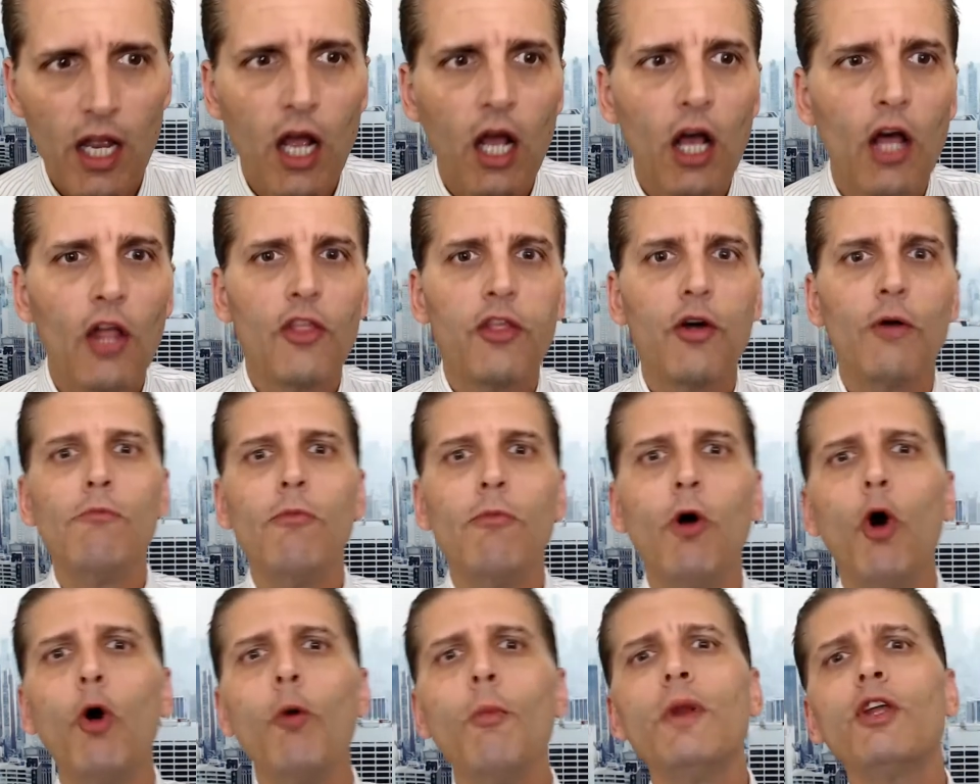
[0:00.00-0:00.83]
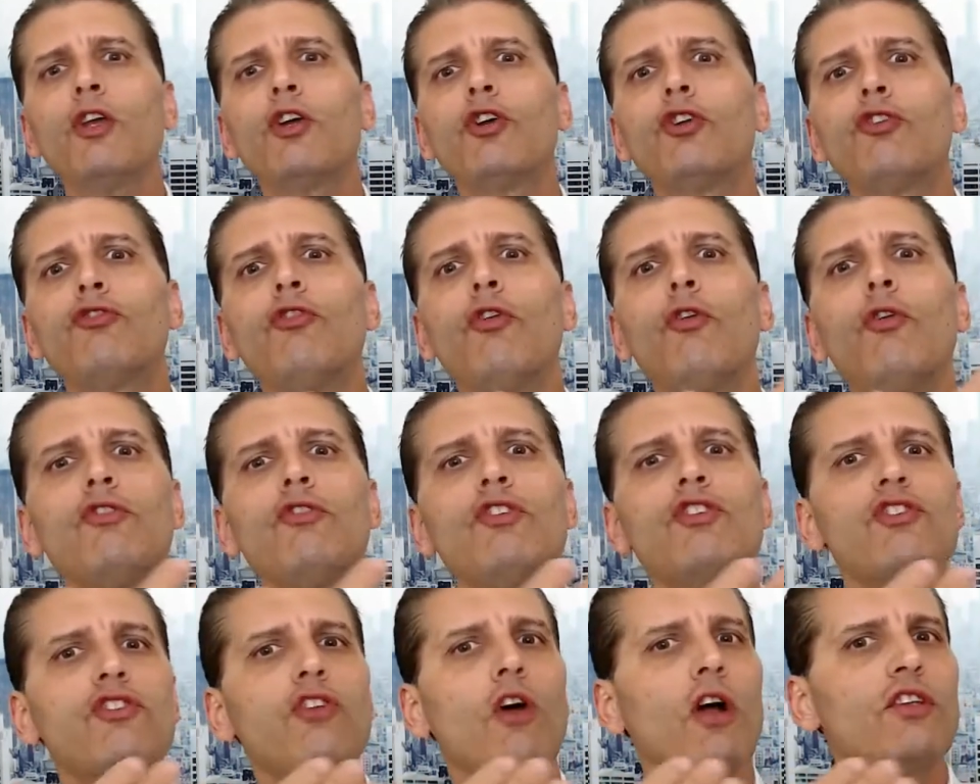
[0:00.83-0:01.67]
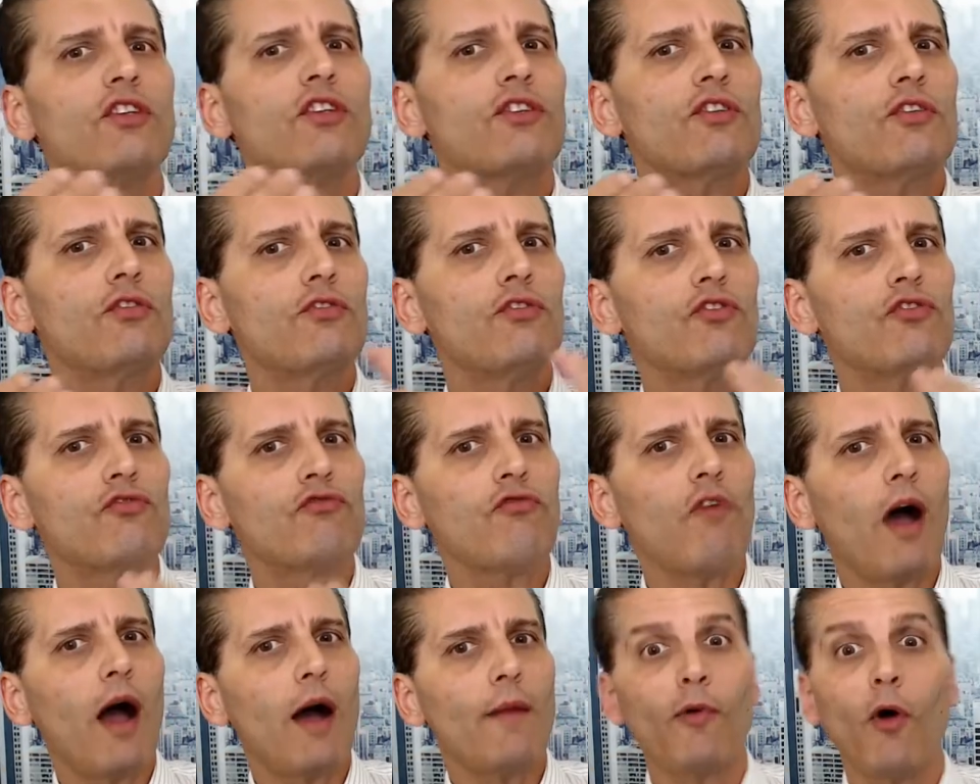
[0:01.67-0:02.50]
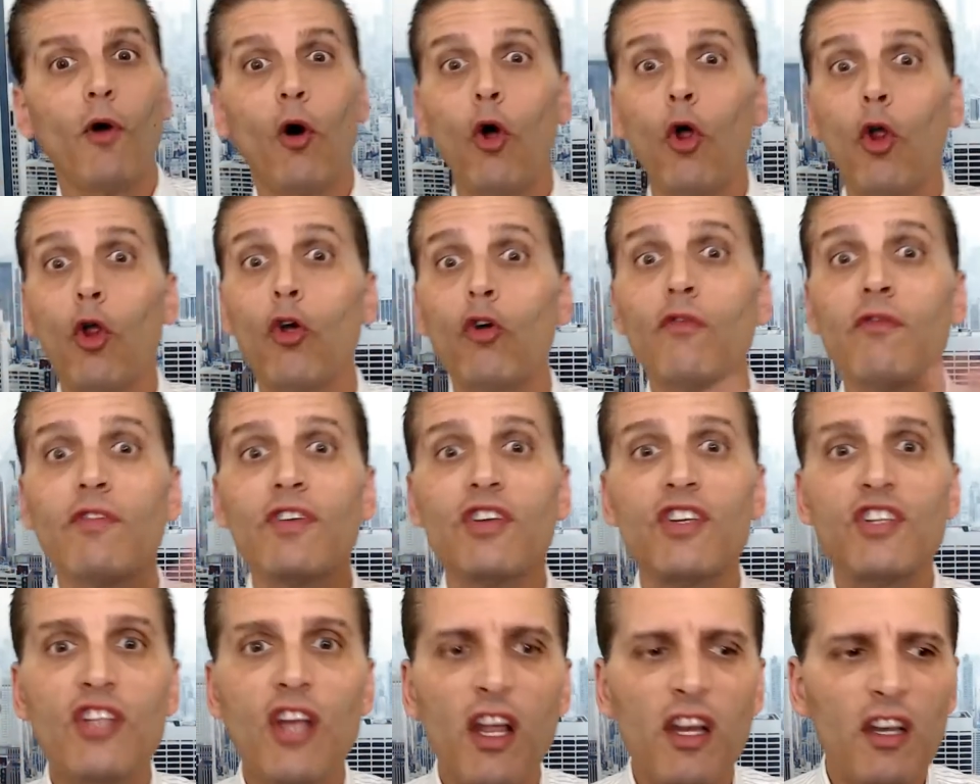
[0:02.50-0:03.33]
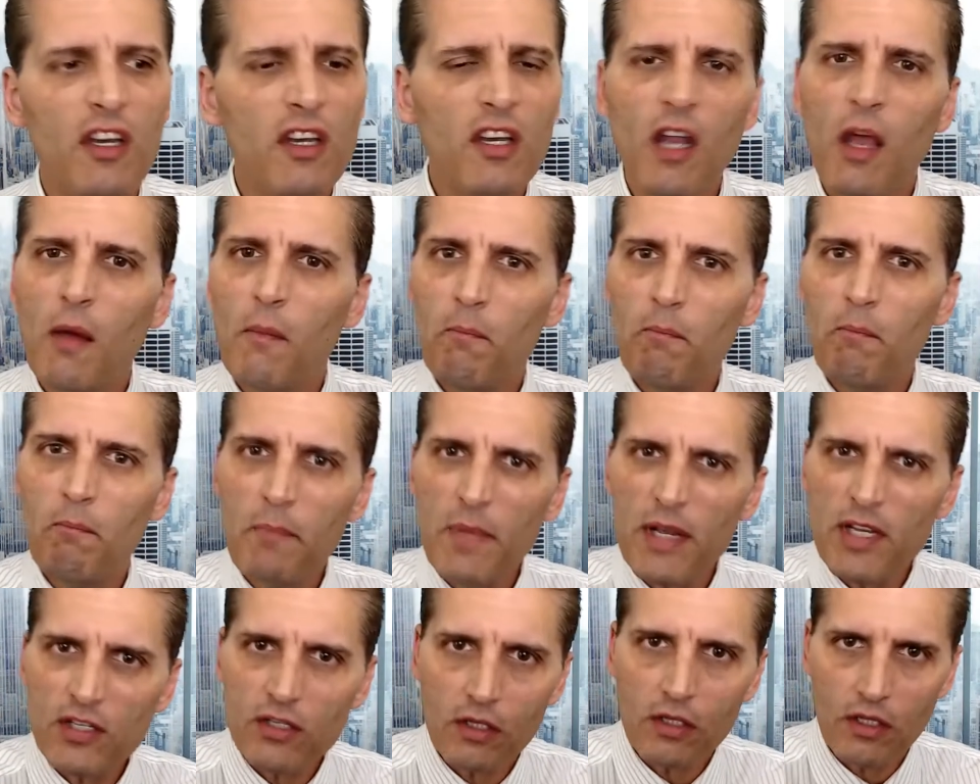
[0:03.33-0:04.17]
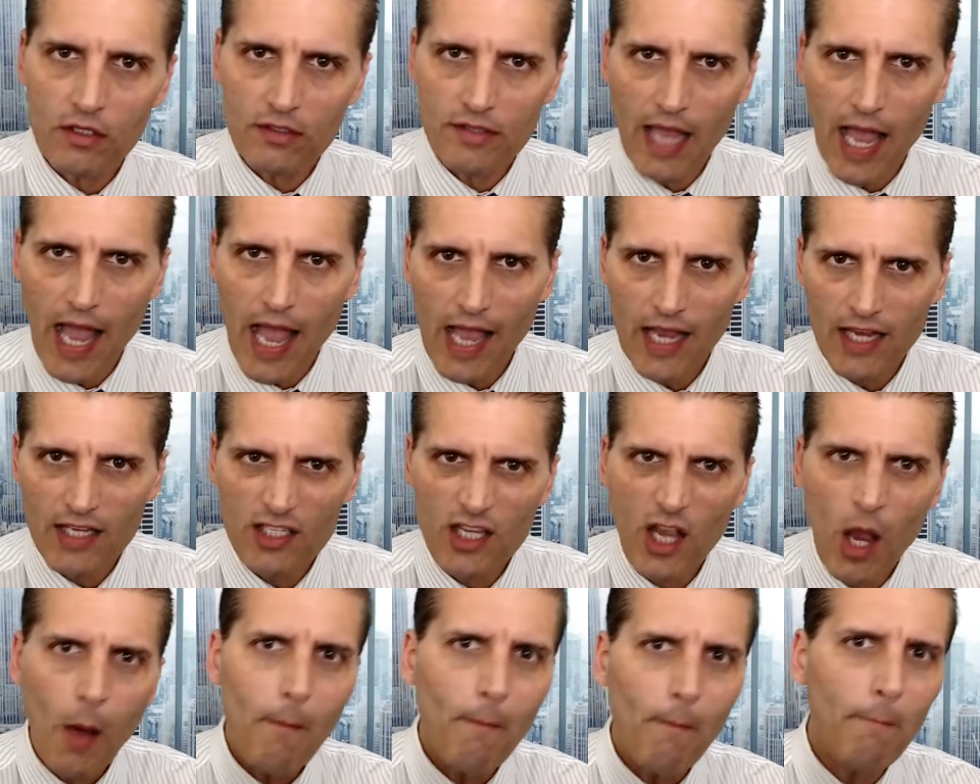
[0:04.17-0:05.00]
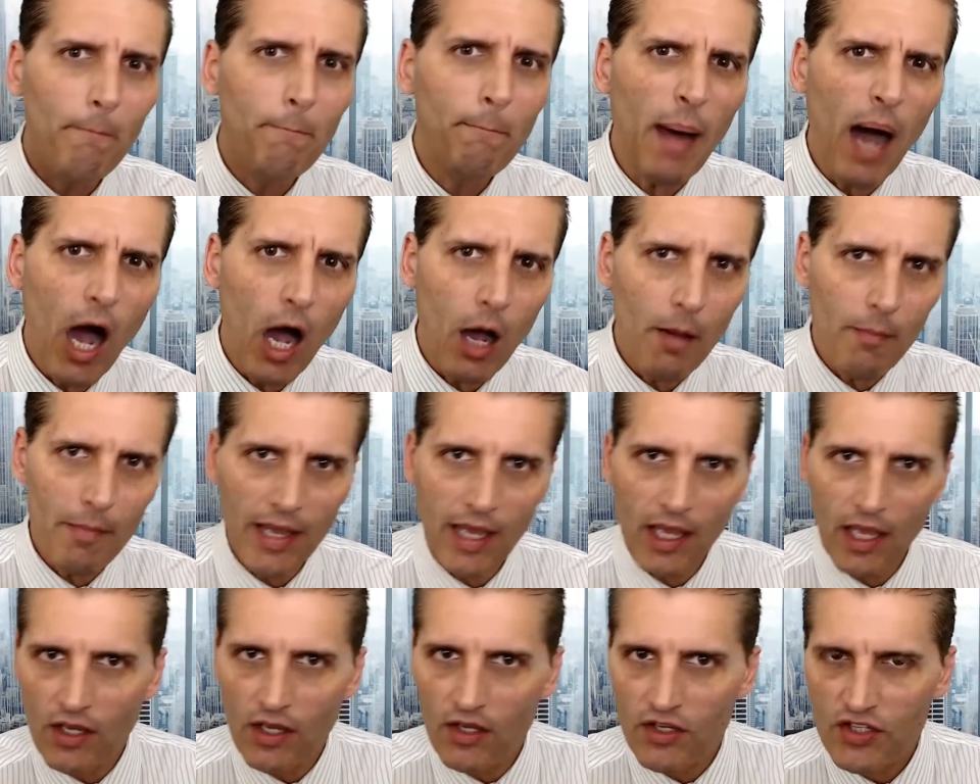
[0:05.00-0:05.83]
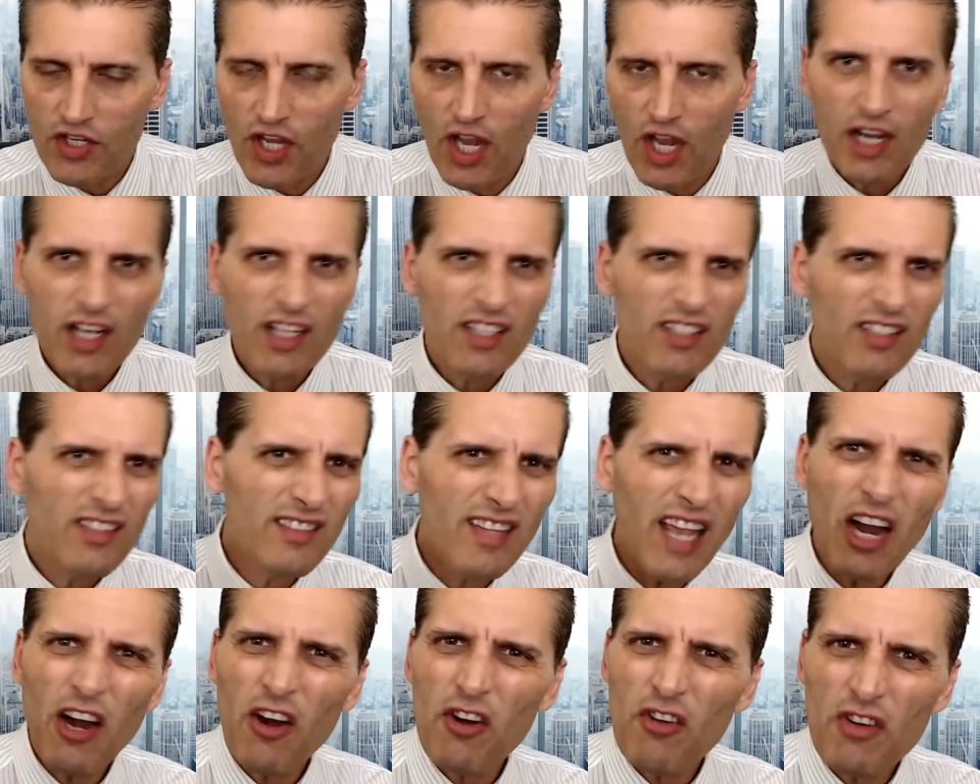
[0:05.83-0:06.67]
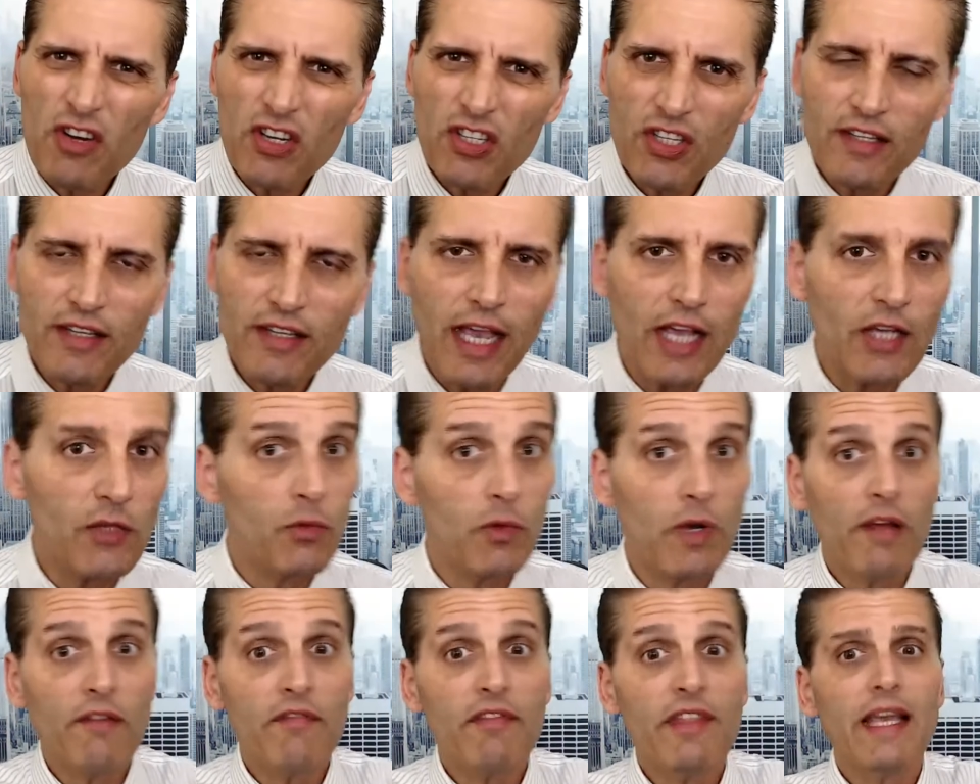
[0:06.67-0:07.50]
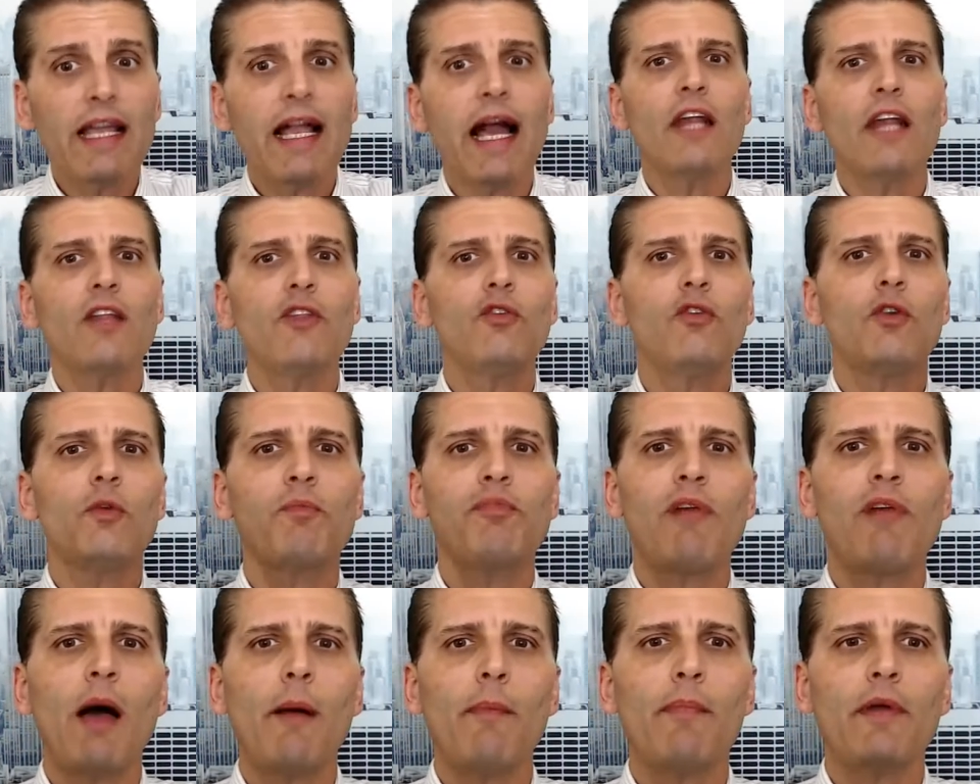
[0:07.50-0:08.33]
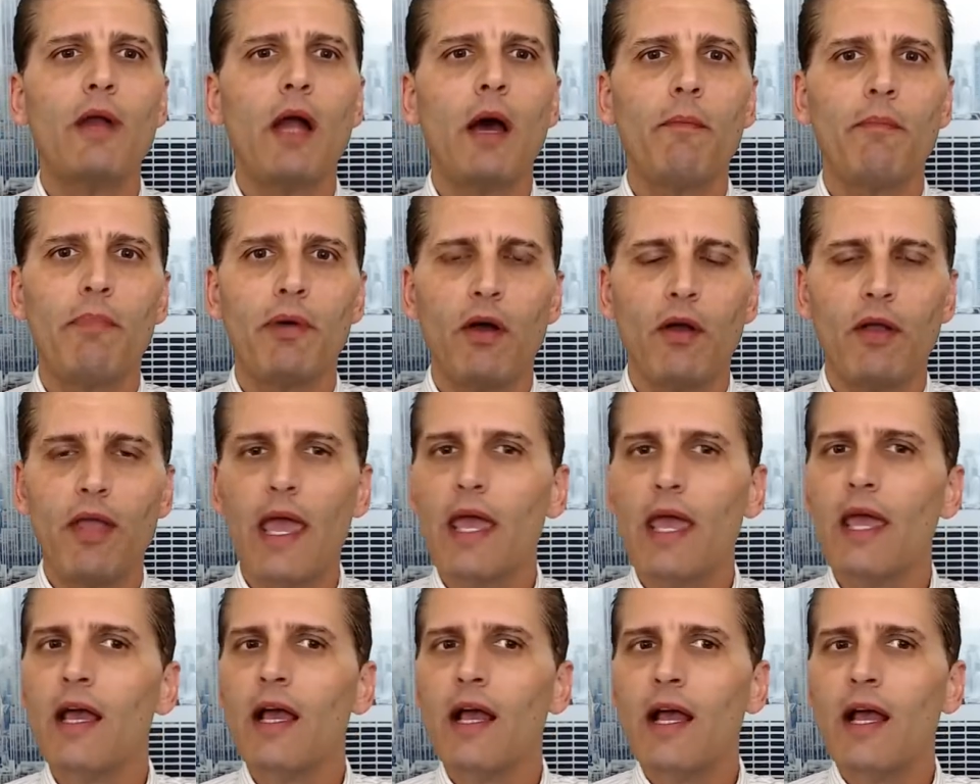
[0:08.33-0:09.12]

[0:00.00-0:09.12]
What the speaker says: The moment crude starts to drop, all of a sudden, missile attacks, bombings, terrorist attacks, whatever they got to do to prop it up, okay?